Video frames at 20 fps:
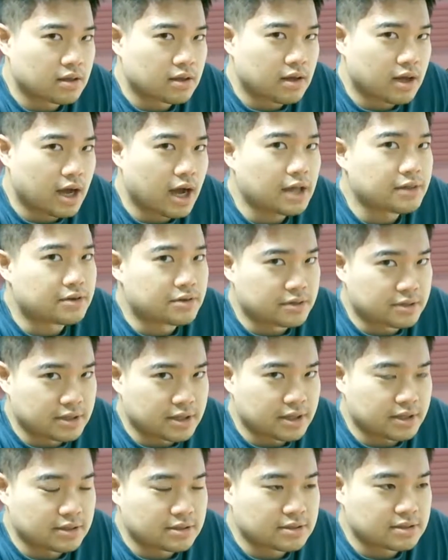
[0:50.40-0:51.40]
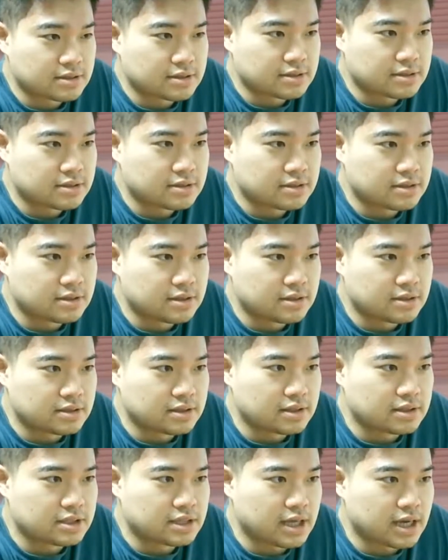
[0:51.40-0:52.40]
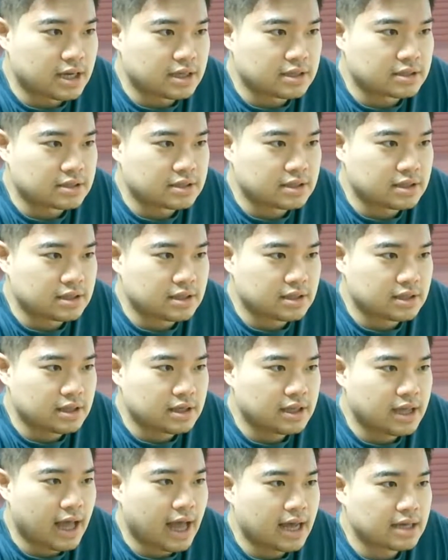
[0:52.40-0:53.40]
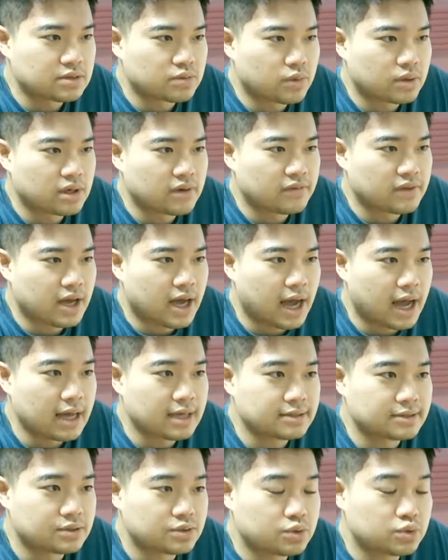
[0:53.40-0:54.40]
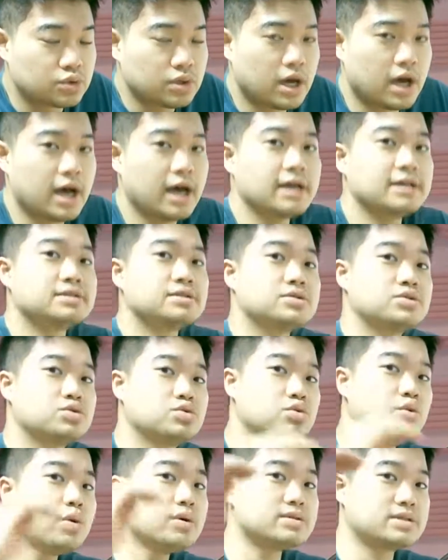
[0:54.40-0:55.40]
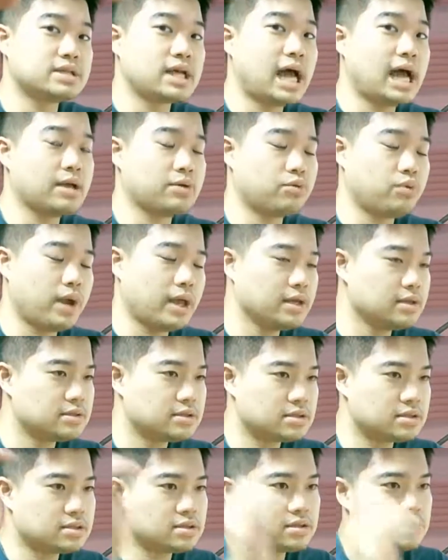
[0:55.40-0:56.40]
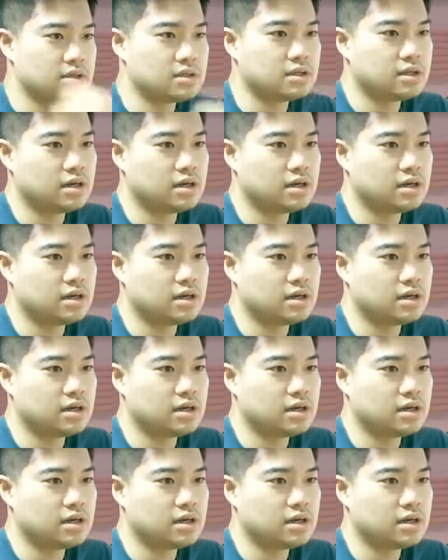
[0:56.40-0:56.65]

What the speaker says: other things, such as it has one of the highest suicide rates